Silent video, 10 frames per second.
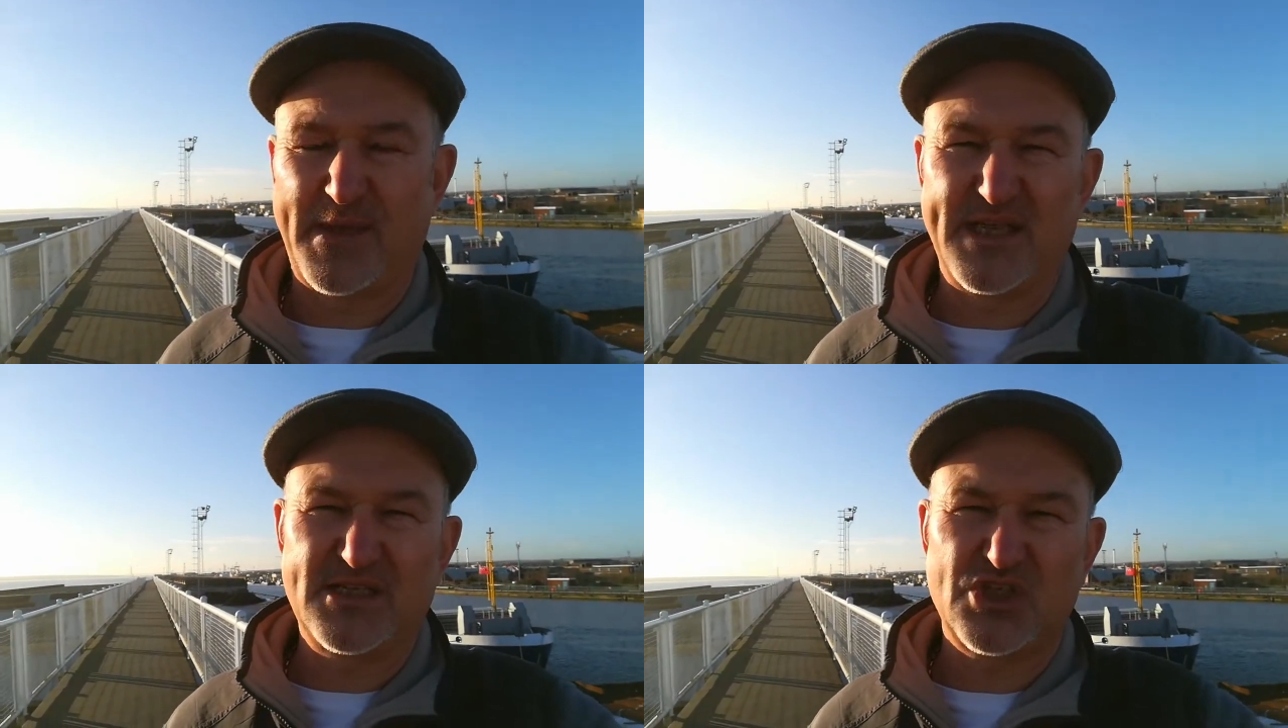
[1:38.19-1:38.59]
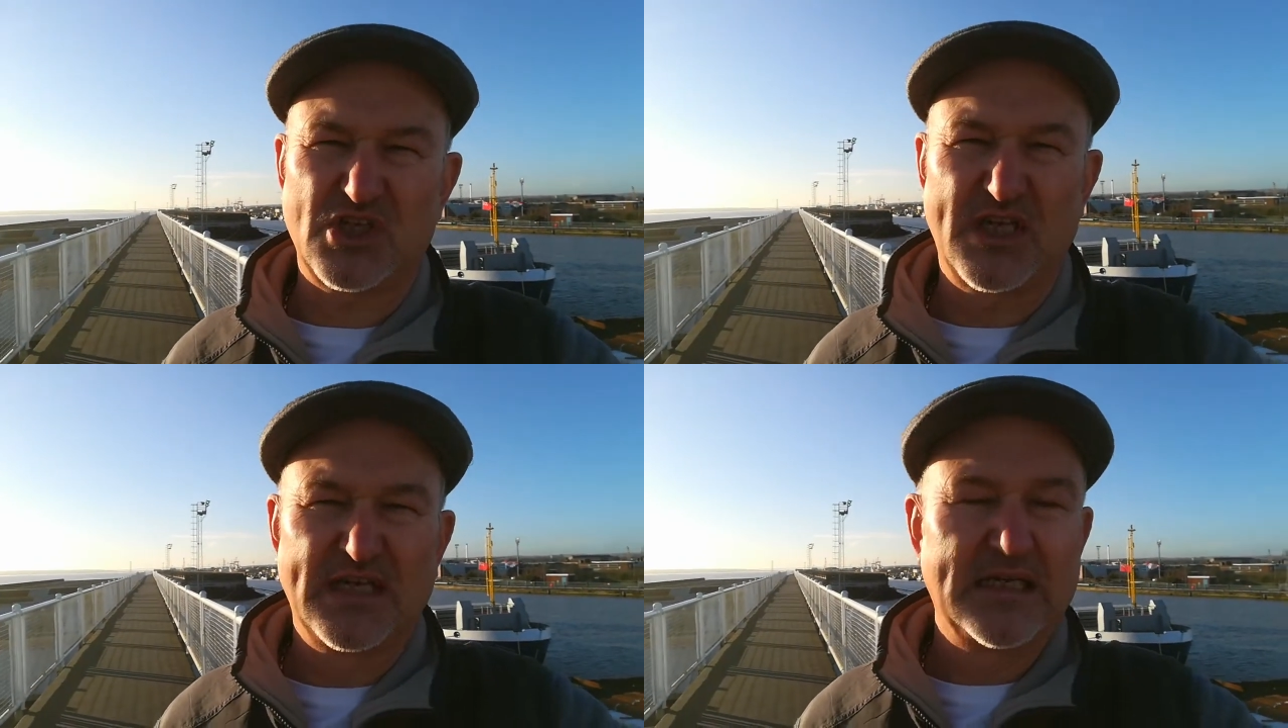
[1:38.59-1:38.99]
page
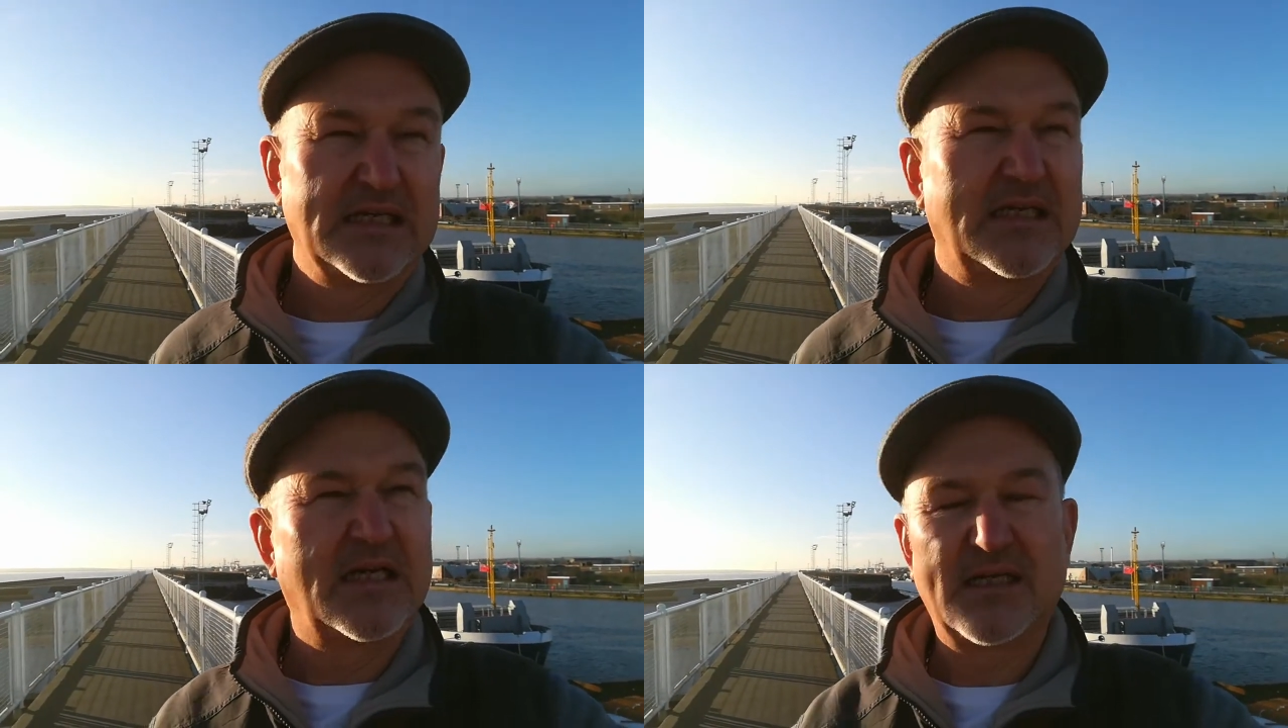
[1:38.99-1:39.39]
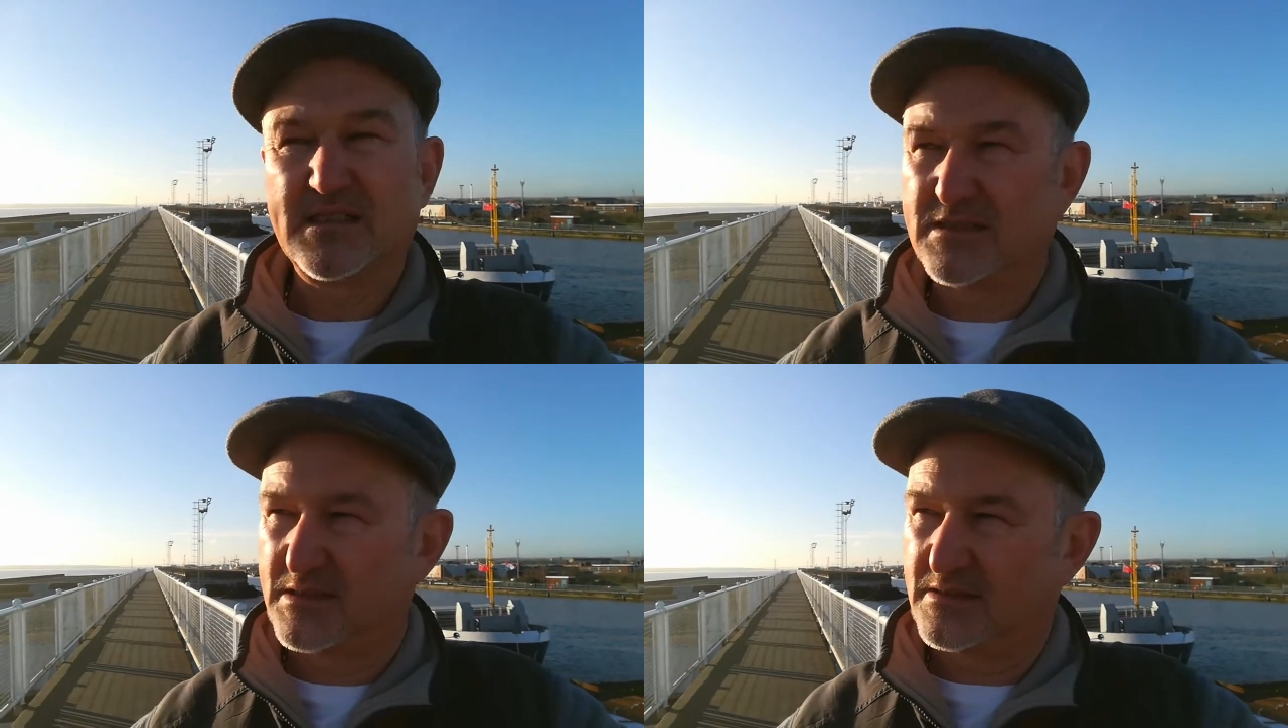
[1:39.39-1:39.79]

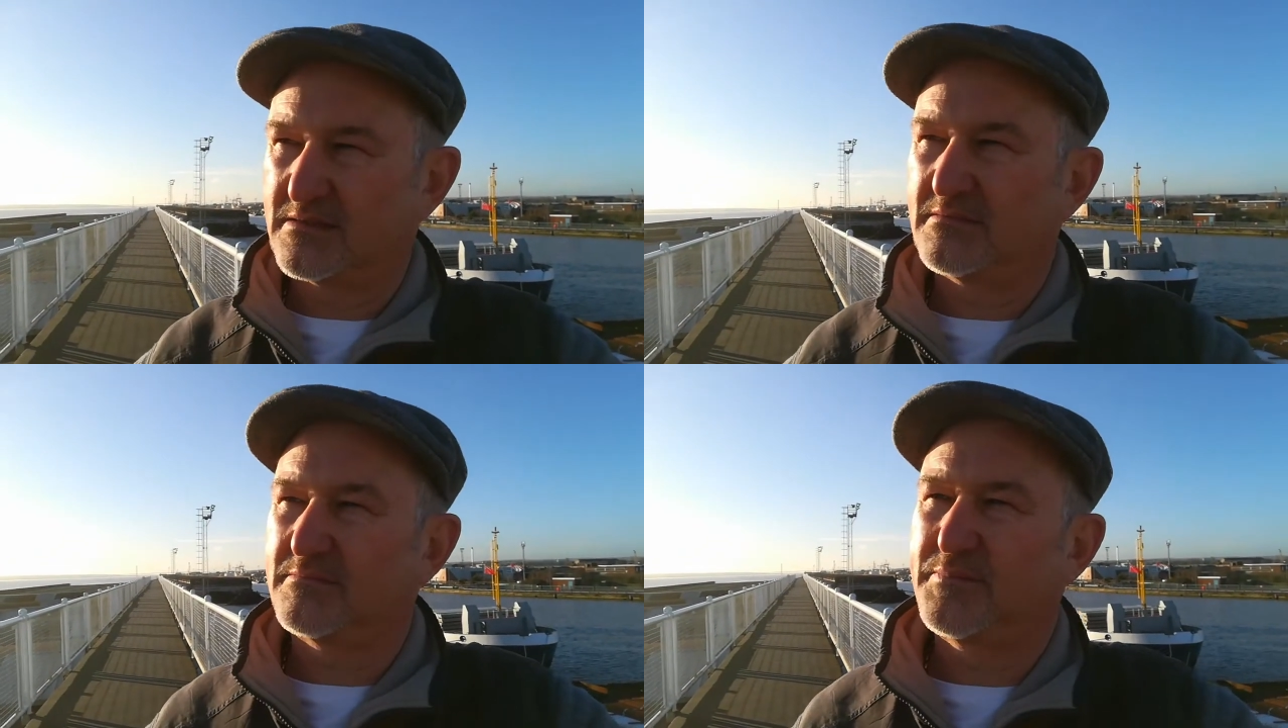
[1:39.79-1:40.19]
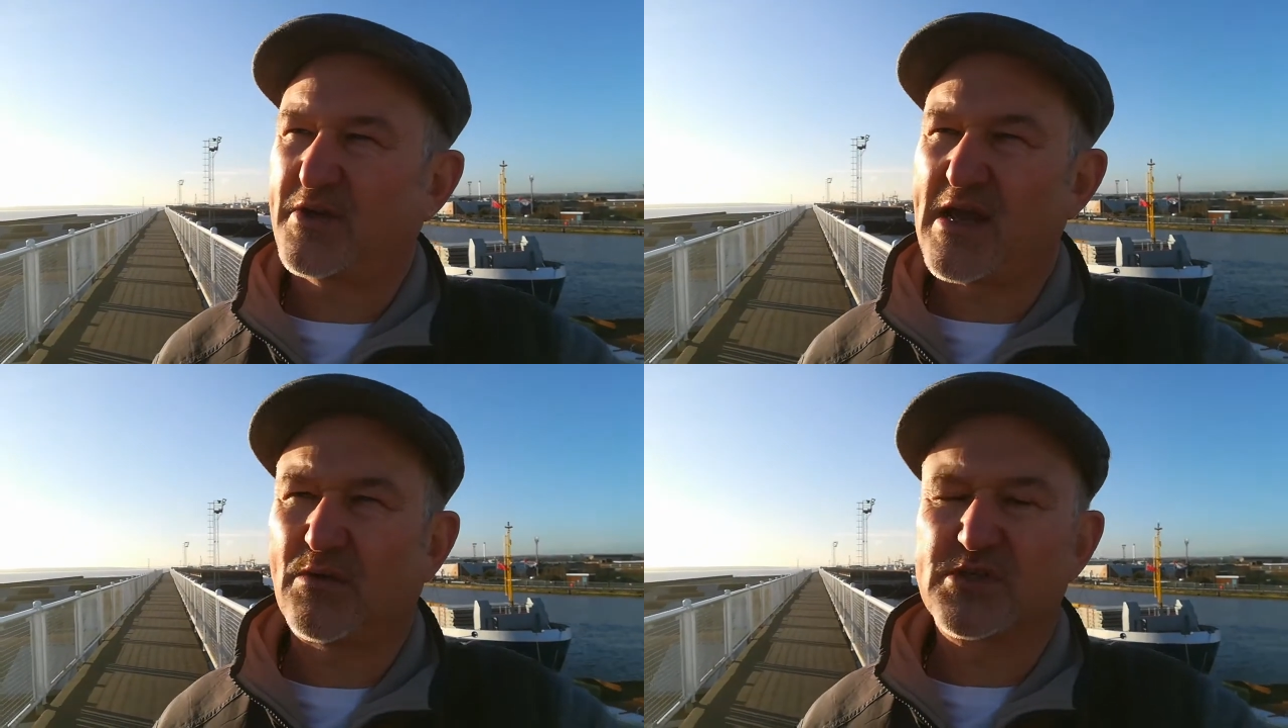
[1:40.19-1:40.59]
and put
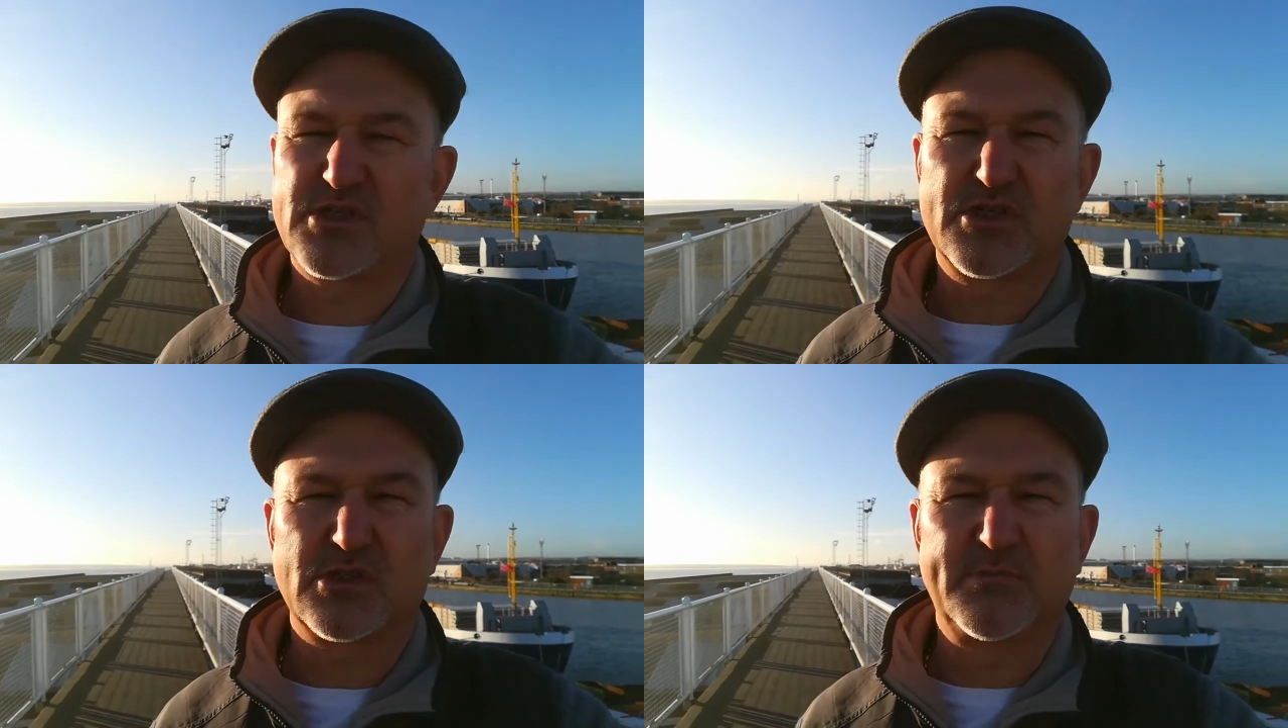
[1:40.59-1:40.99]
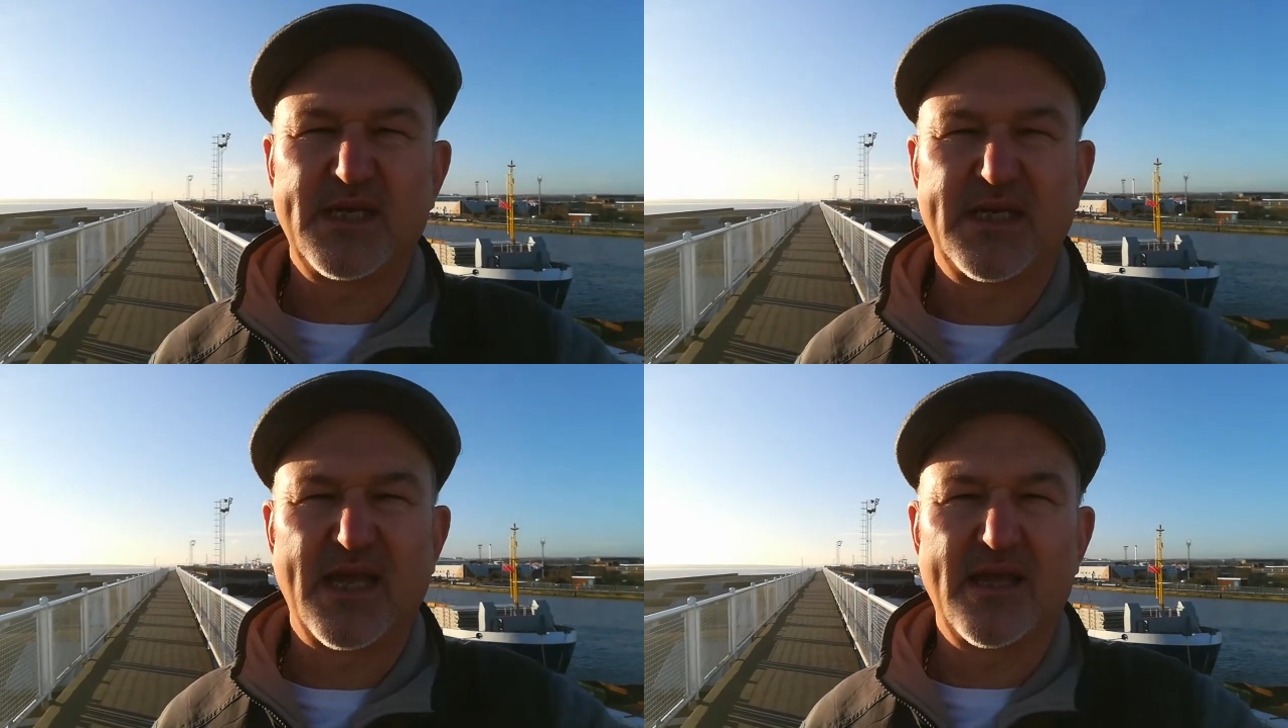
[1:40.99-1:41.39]
it out on social
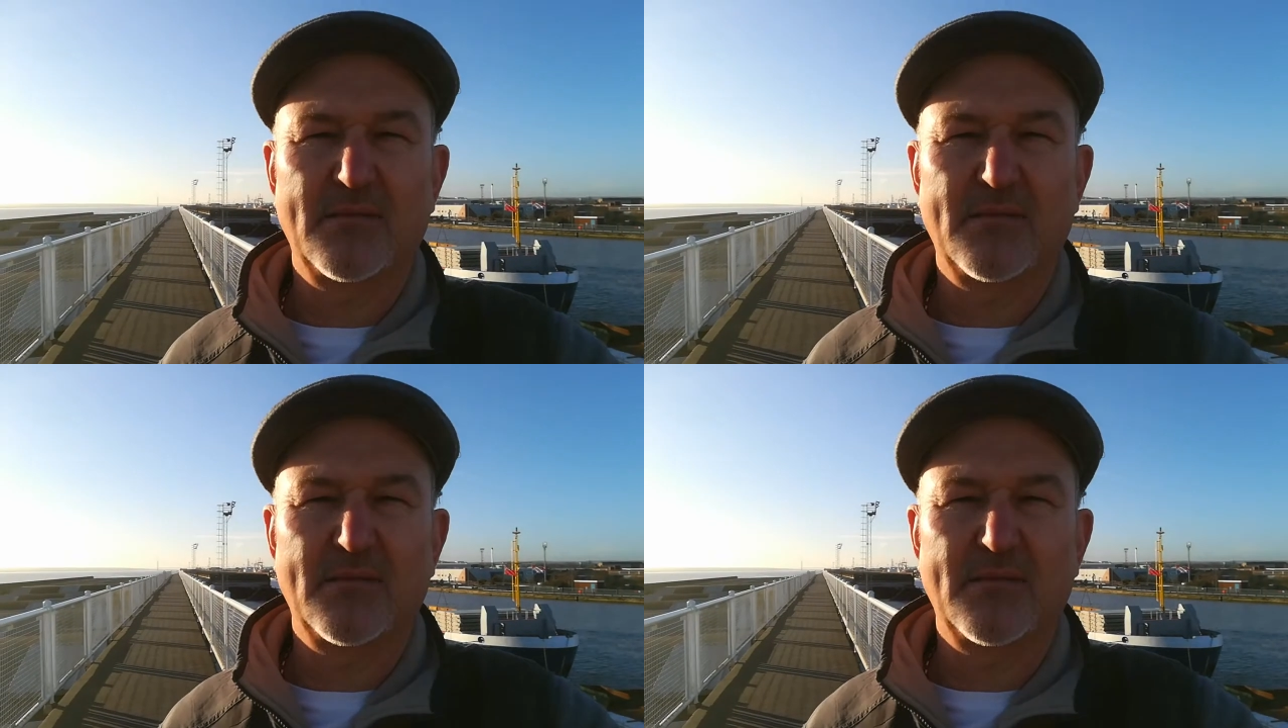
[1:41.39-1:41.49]
media.